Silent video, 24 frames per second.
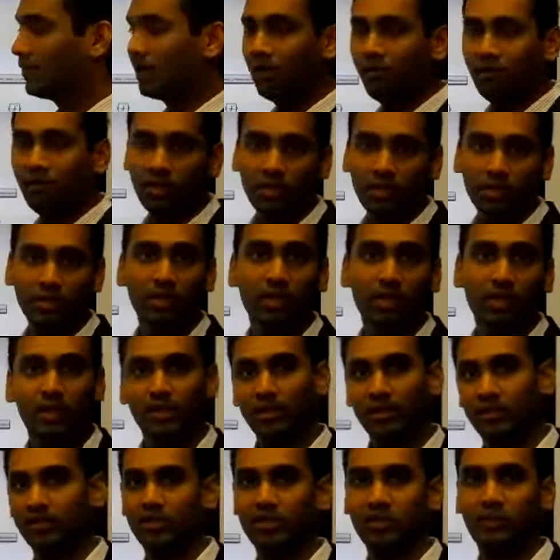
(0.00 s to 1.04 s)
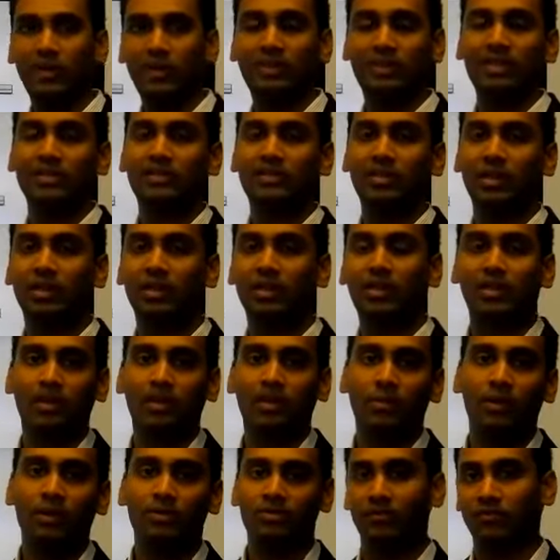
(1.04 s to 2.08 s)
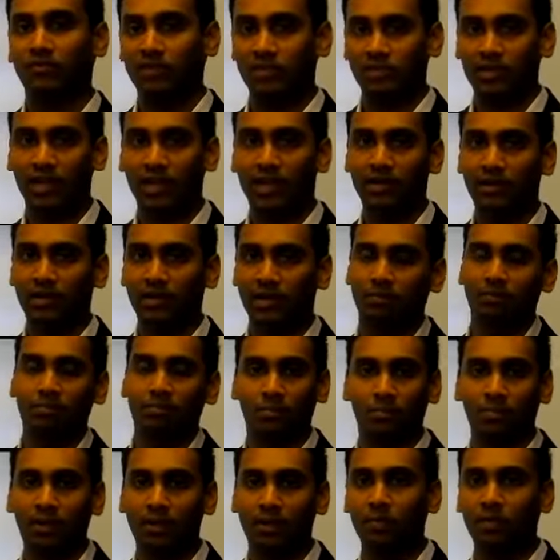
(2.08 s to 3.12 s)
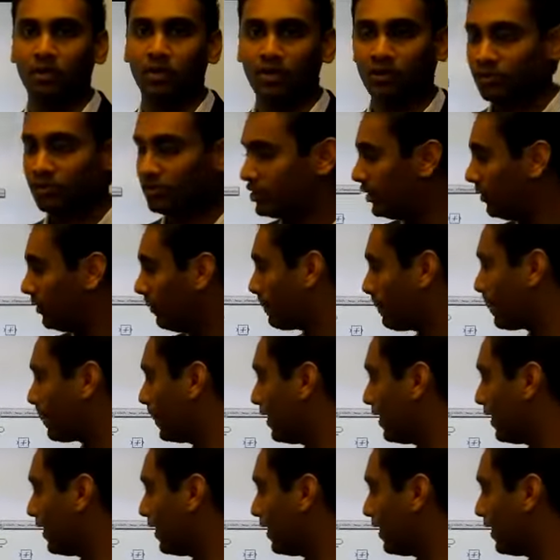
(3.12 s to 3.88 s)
governor. This is where things get a little bit sophisticated and a bit more interesting.